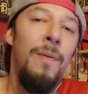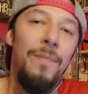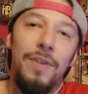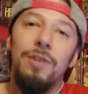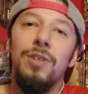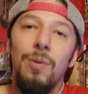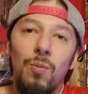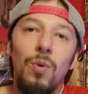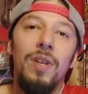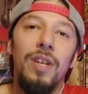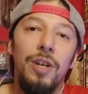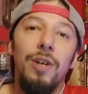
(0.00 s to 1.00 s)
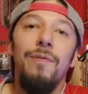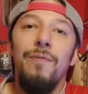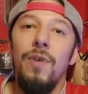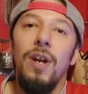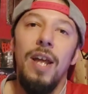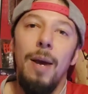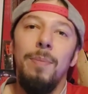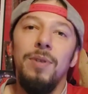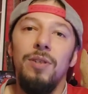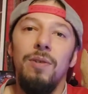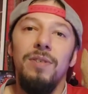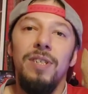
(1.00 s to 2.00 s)
there's some really good, fun
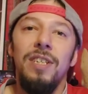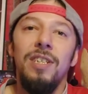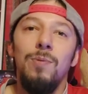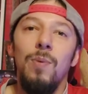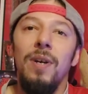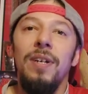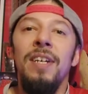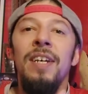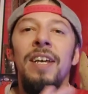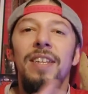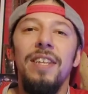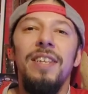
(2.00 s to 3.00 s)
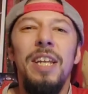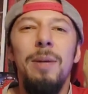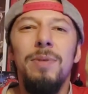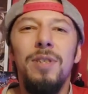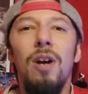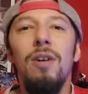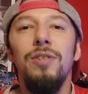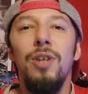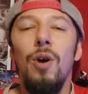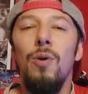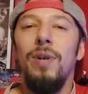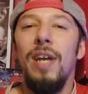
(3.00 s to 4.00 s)
episodes in this one. The theme song's
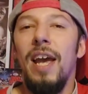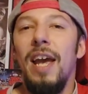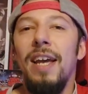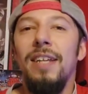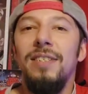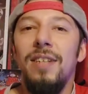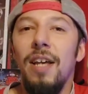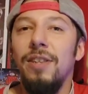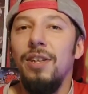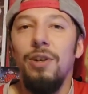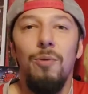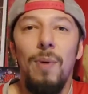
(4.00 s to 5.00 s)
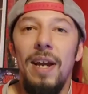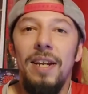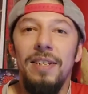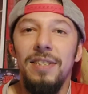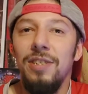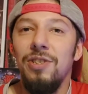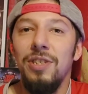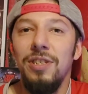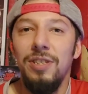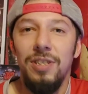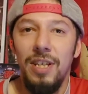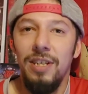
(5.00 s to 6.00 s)
okay. It's not the greatest. It's
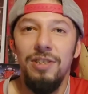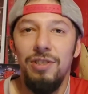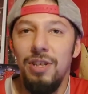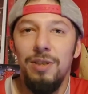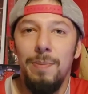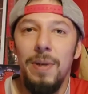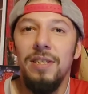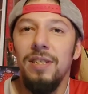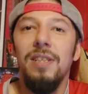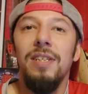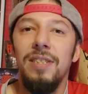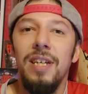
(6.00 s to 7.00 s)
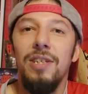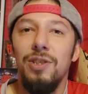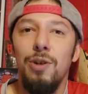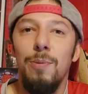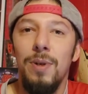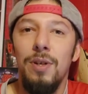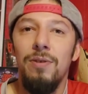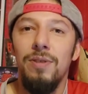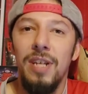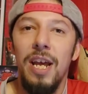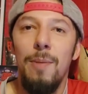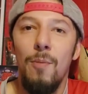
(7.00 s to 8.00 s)
just, they just basically say Scooby-Doo's
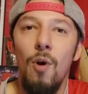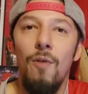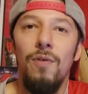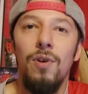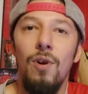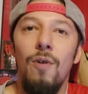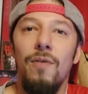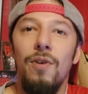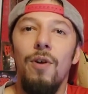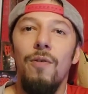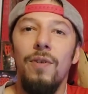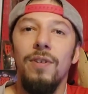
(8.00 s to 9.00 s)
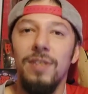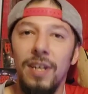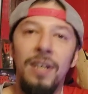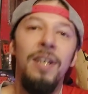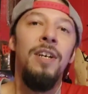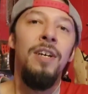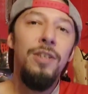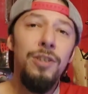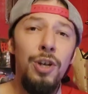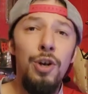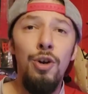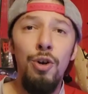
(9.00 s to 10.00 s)
name over and over and over. It's like,
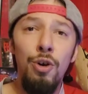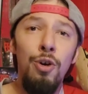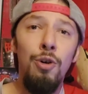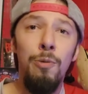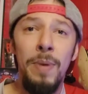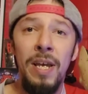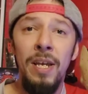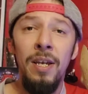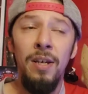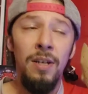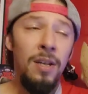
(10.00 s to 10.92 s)
Scooby,